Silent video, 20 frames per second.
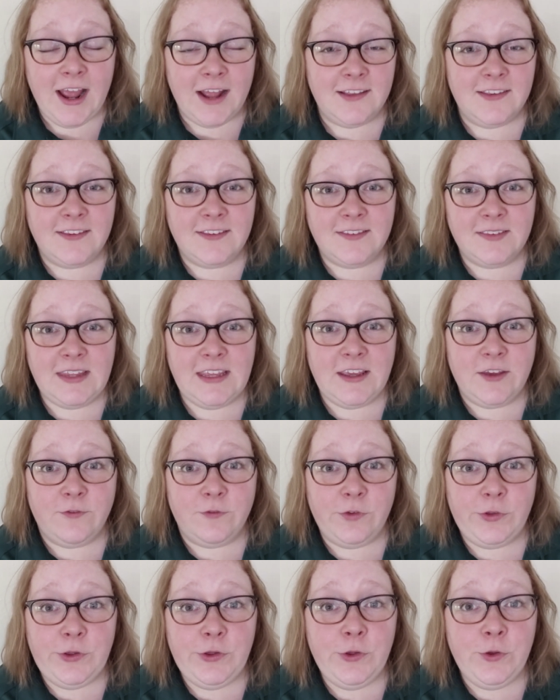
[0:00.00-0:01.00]
and see
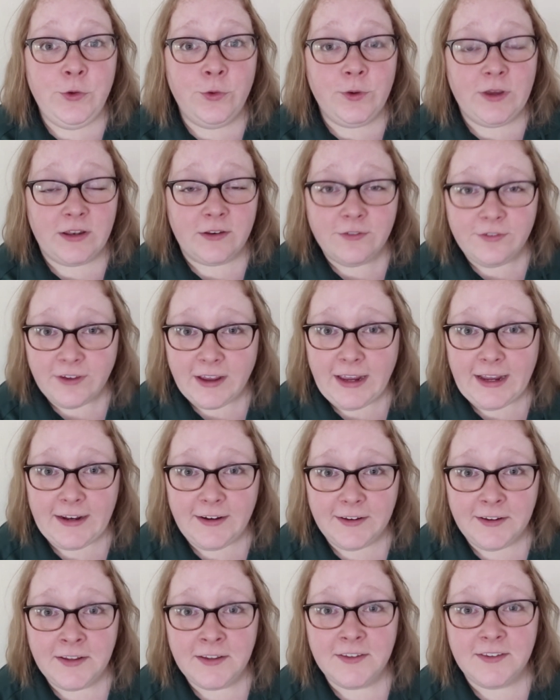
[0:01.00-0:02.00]
if you can
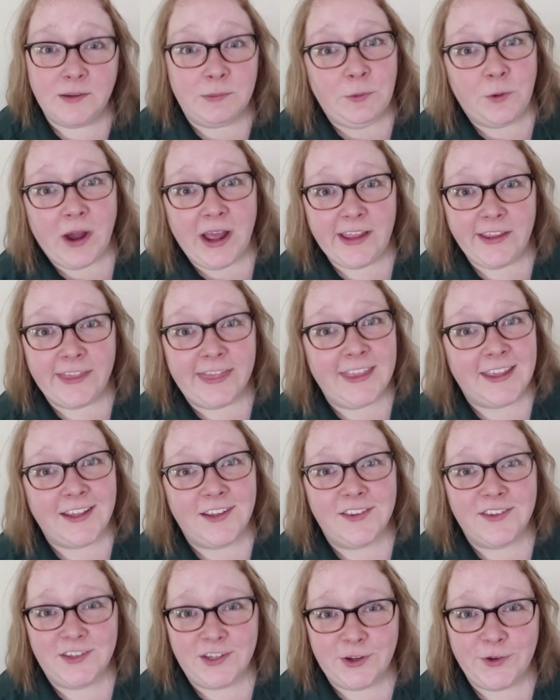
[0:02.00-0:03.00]
find some wild
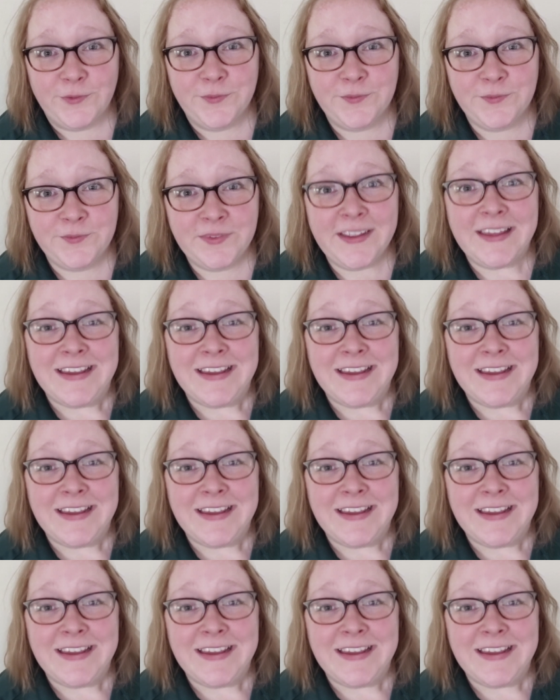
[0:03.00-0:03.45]
things too.